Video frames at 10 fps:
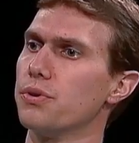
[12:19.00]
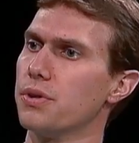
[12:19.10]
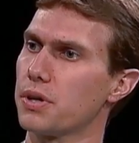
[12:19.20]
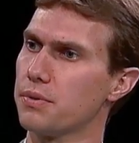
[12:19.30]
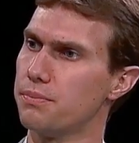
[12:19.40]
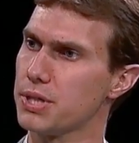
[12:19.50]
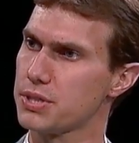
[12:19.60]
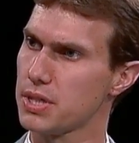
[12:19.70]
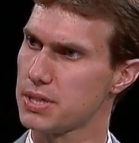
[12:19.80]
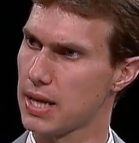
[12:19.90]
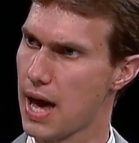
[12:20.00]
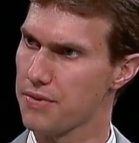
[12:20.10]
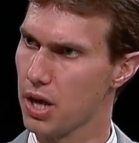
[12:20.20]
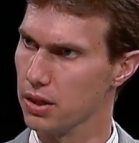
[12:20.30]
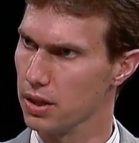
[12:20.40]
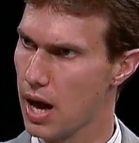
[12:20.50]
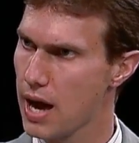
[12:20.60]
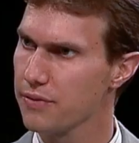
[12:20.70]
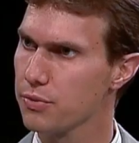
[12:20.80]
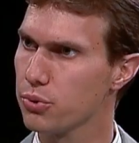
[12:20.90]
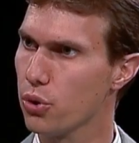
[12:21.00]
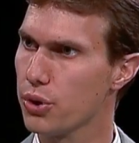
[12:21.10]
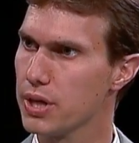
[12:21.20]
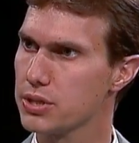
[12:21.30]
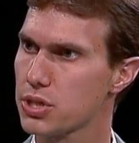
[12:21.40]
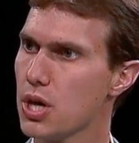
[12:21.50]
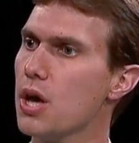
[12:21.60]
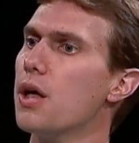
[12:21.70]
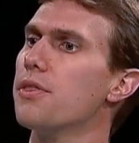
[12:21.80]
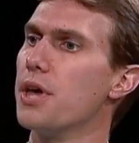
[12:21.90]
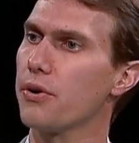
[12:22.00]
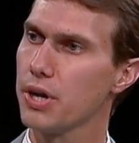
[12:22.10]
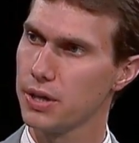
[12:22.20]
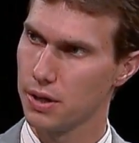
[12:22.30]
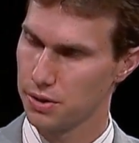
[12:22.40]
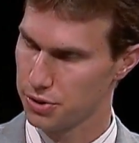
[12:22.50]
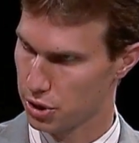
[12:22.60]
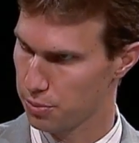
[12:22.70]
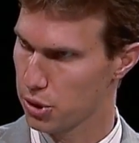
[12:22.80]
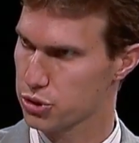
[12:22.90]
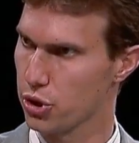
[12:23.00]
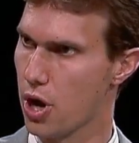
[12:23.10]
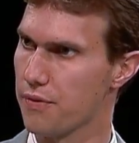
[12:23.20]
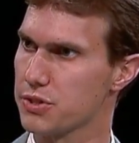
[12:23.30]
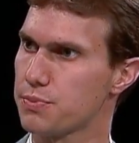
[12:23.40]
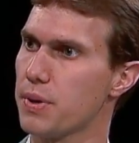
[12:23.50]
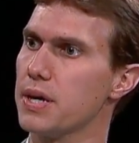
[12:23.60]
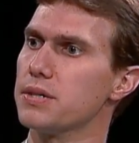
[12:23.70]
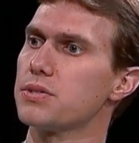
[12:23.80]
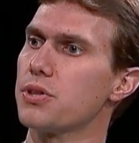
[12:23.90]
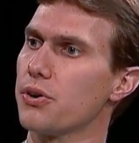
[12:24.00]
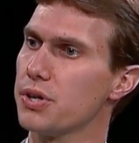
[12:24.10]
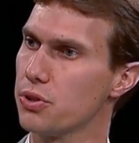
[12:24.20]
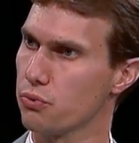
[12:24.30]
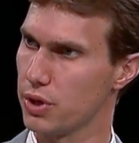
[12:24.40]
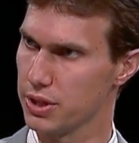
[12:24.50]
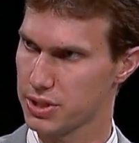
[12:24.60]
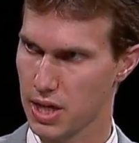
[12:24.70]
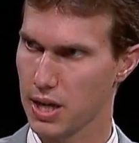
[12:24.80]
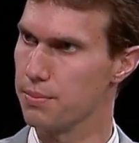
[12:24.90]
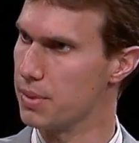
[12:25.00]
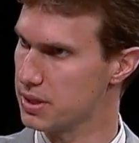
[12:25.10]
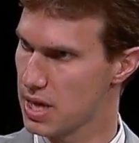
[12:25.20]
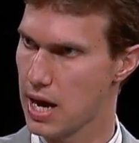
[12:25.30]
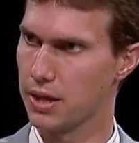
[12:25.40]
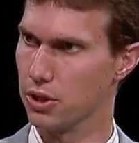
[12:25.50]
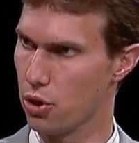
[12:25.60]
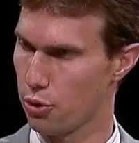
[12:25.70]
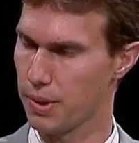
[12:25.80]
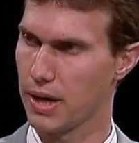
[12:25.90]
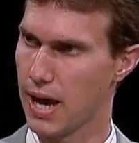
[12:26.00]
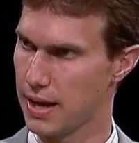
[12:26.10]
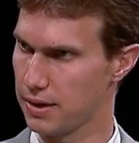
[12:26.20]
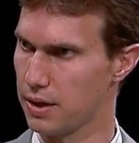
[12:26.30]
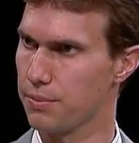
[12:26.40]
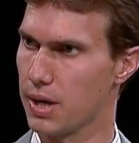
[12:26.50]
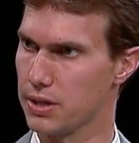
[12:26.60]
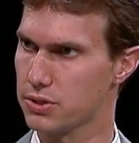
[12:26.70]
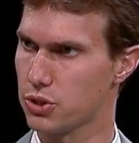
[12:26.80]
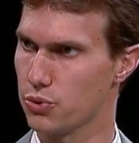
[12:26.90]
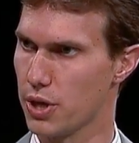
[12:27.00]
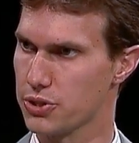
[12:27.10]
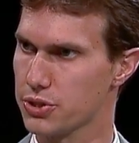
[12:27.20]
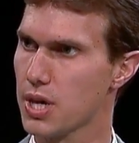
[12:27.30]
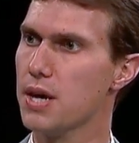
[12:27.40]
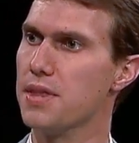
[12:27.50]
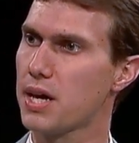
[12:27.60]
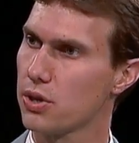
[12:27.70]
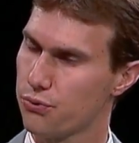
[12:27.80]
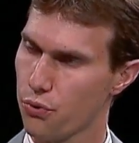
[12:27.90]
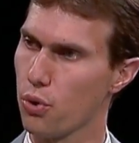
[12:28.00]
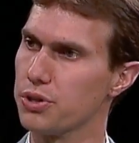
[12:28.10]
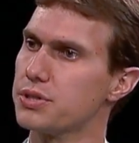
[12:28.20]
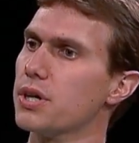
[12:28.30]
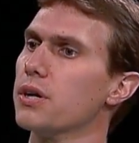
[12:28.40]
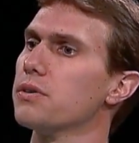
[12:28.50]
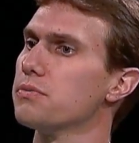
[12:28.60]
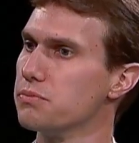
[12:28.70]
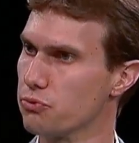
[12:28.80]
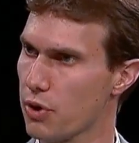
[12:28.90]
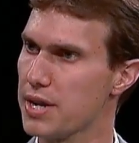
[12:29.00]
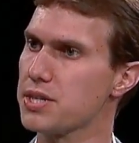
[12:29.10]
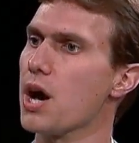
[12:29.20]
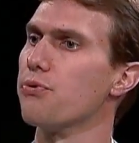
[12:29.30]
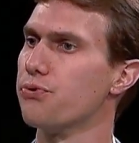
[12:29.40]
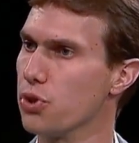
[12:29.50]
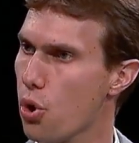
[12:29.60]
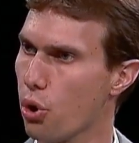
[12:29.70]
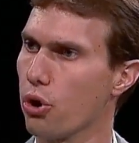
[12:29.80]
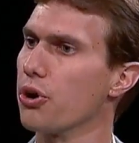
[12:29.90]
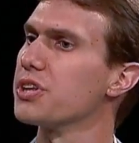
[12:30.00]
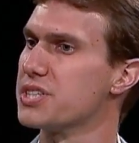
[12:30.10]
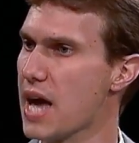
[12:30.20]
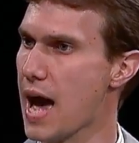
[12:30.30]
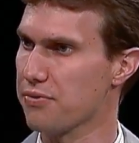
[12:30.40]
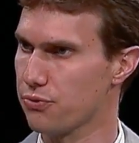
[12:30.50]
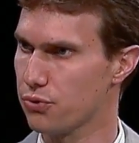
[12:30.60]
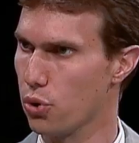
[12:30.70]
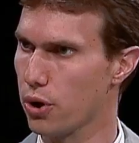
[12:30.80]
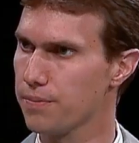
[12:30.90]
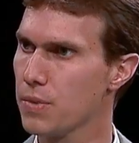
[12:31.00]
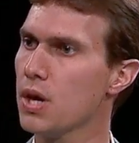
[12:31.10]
the businesses that have a lot of employees, they're in the commercial office space, they're in the real estate in Midtown and Lower Manhattan in many situations. They can afford to rent a floor or at least half a floor.